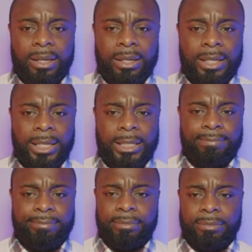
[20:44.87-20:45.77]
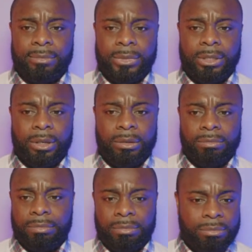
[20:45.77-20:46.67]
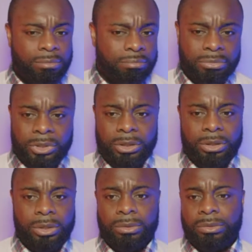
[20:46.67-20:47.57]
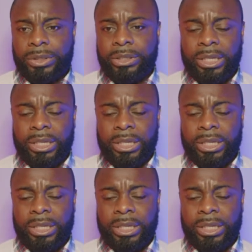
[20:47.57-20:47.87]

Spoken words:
You know, 2-3